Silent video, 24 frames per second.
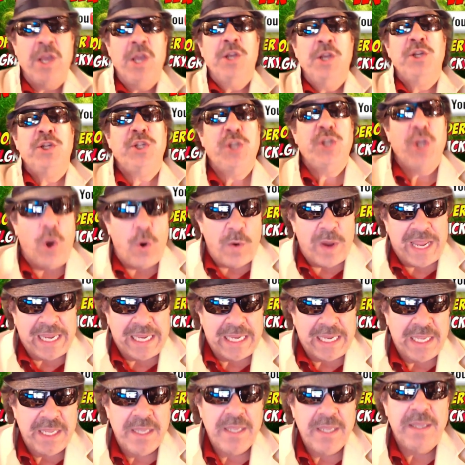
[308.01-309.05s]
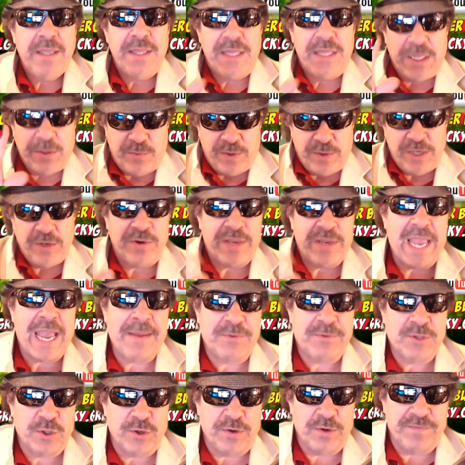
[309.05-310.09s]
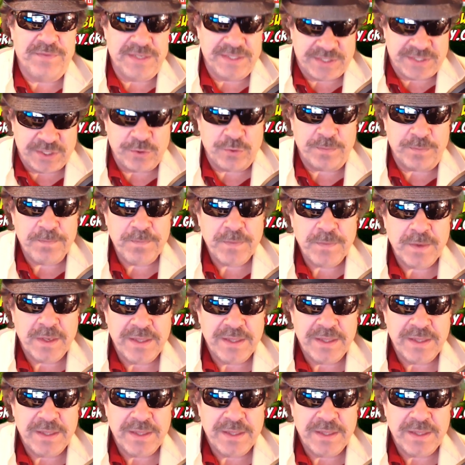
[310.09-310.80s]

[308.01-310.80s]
showing the window capture of the Zoom.